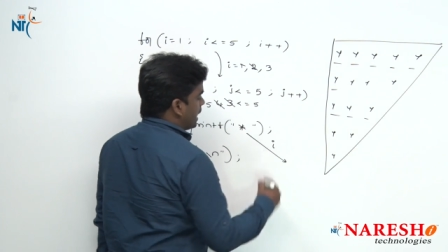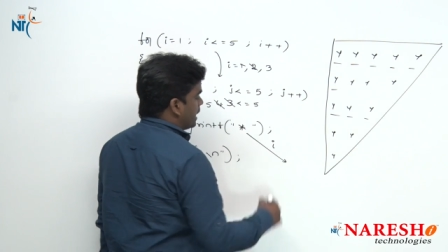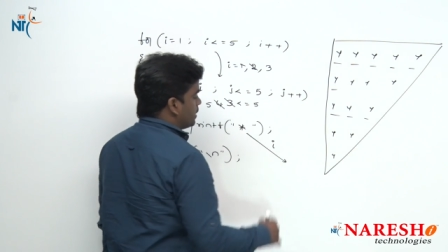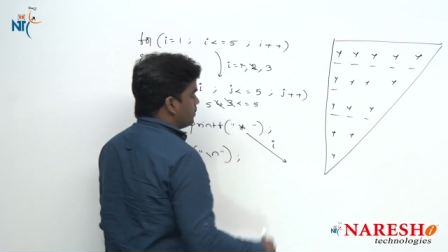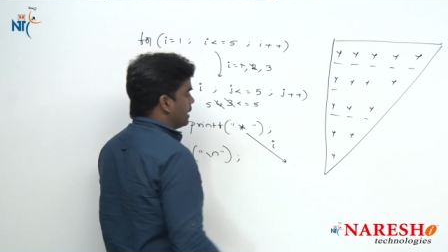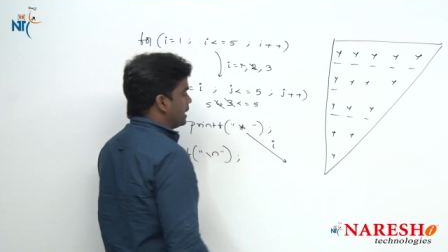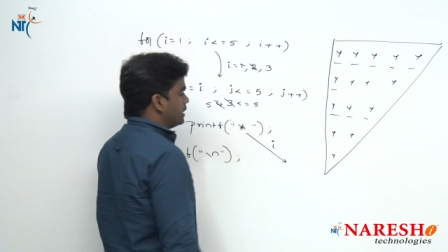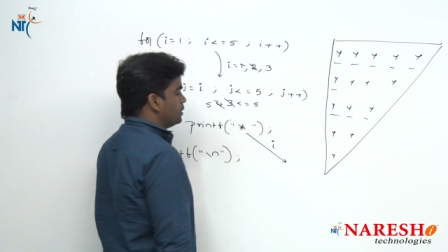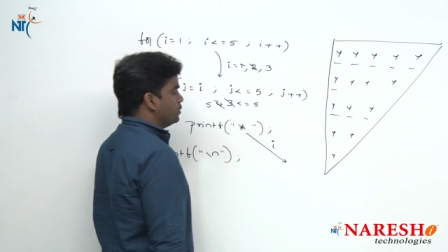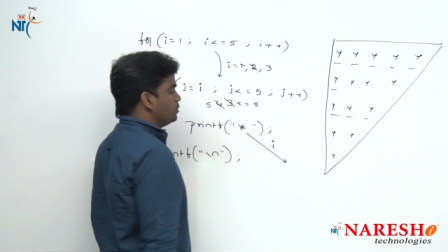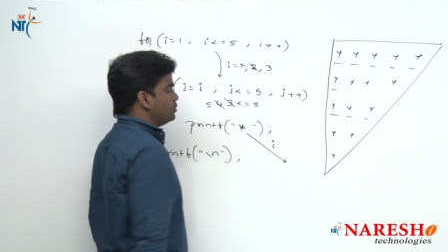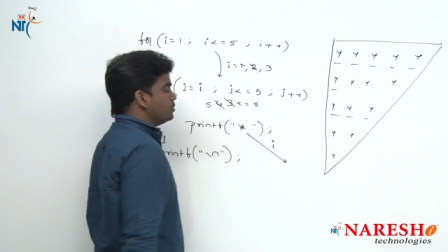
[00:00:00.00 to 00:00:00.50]
I
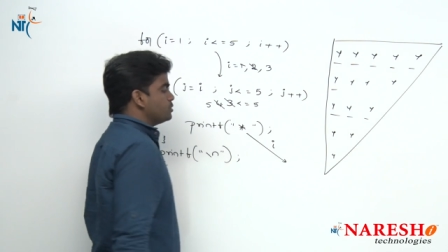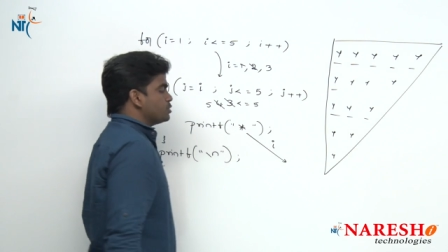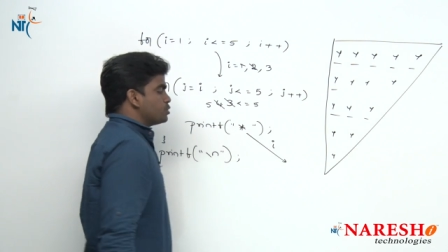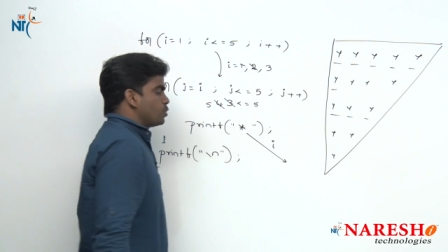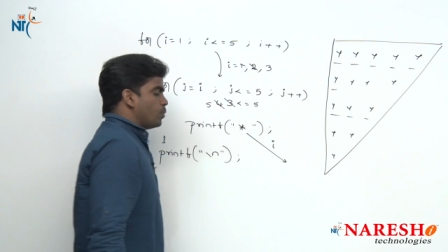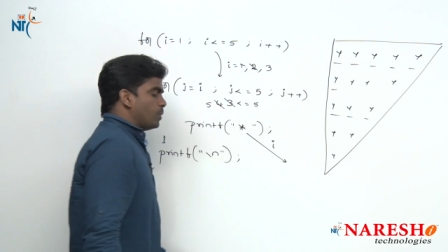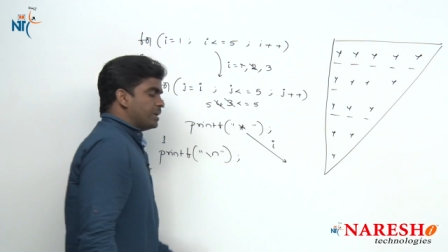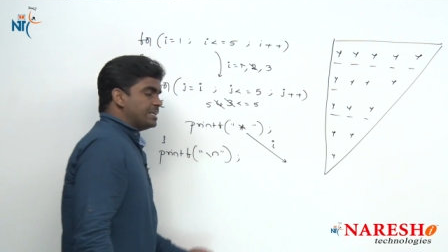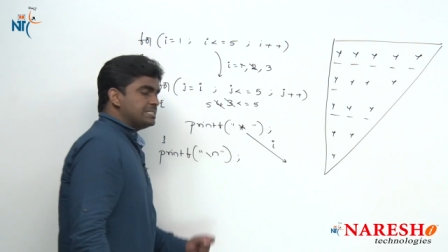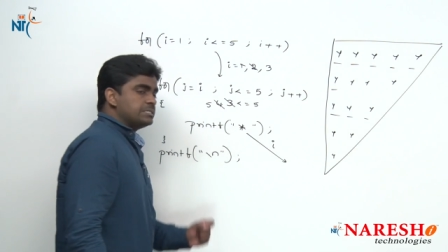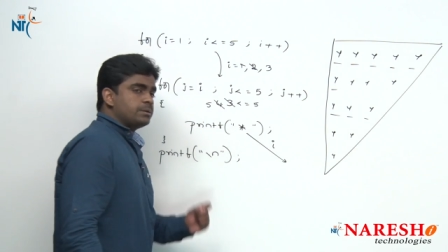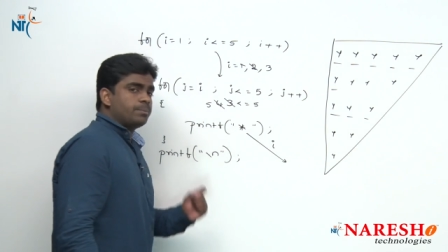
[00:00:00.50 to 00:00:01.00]
value, so
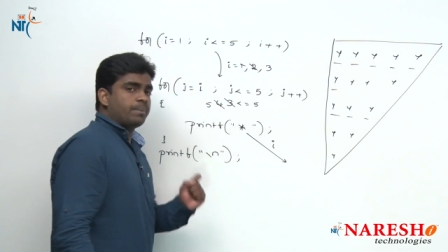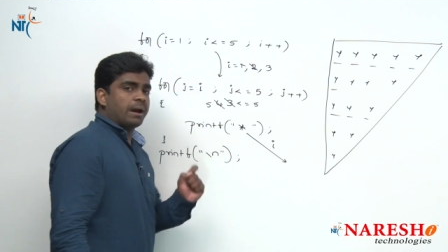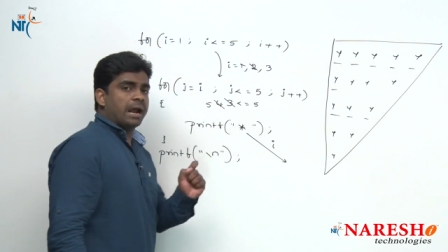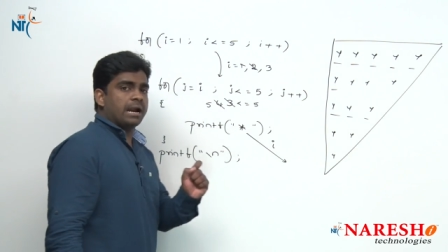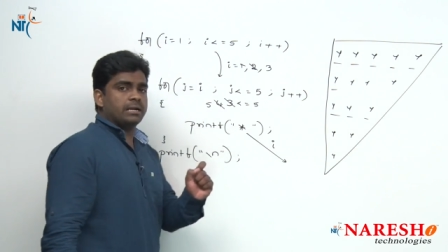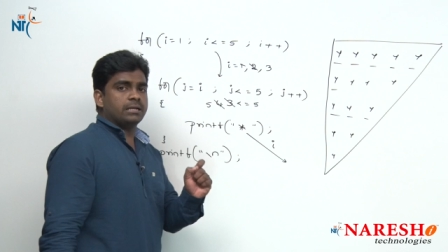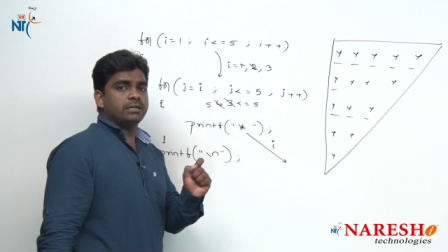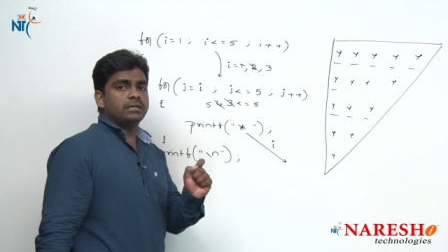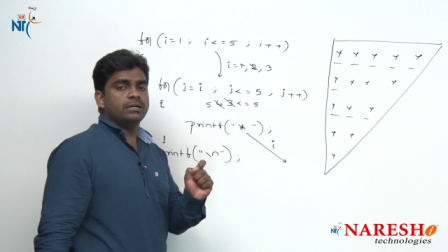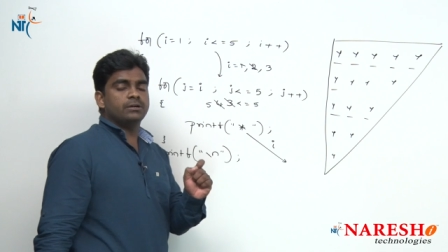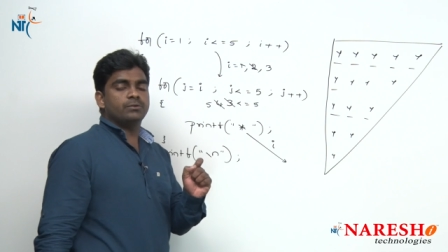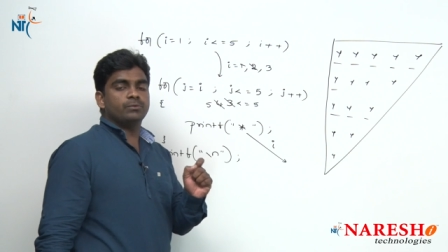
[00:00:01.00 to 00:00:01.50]
what is the
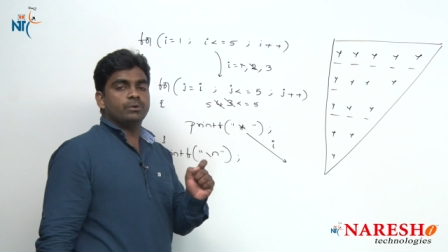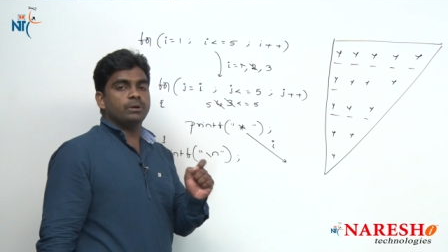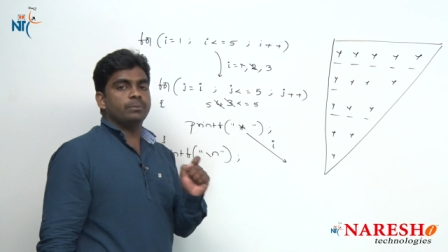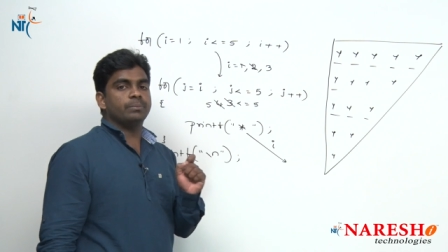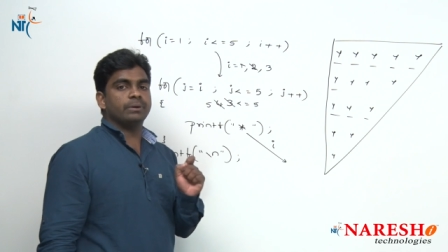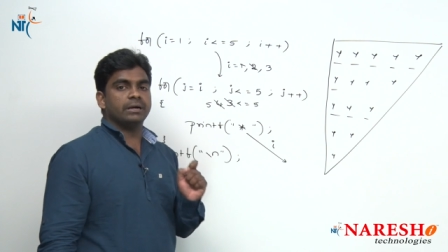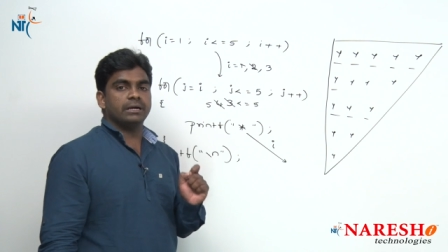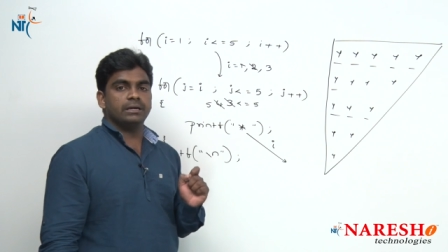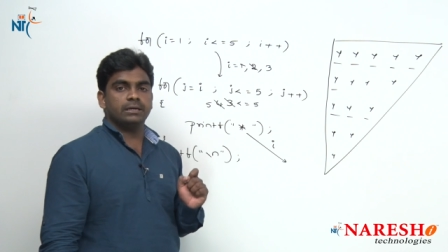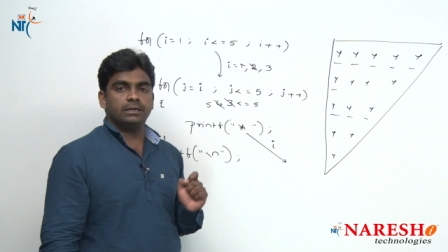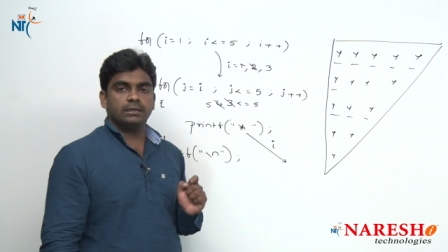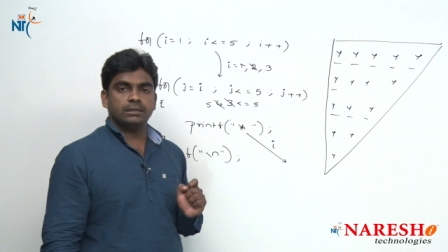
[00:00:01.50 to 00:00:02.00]
pattern it will
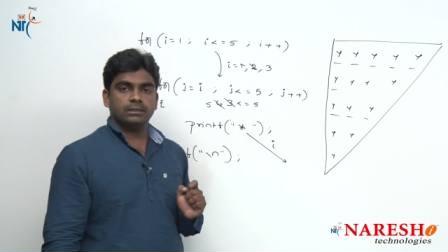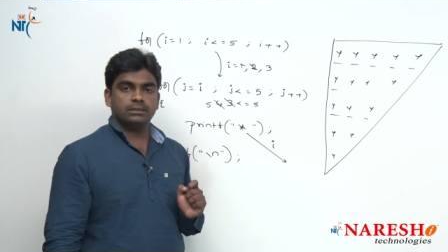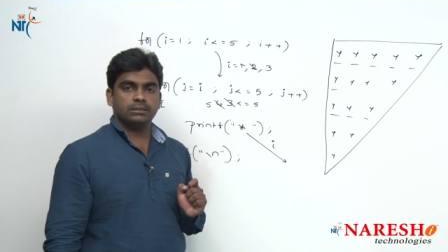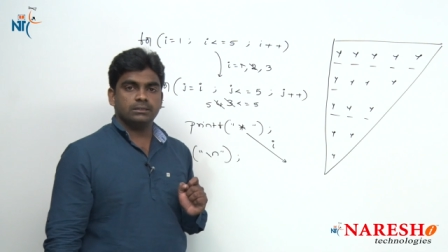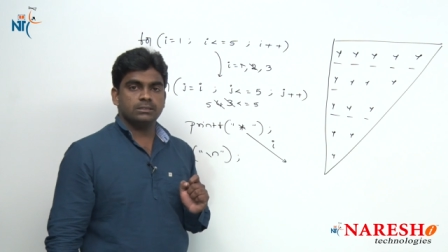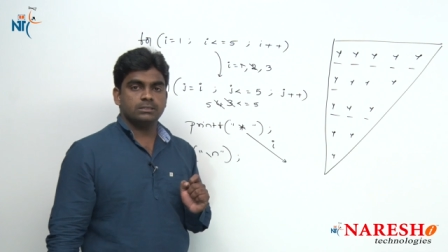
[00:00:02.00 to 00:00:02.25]
print?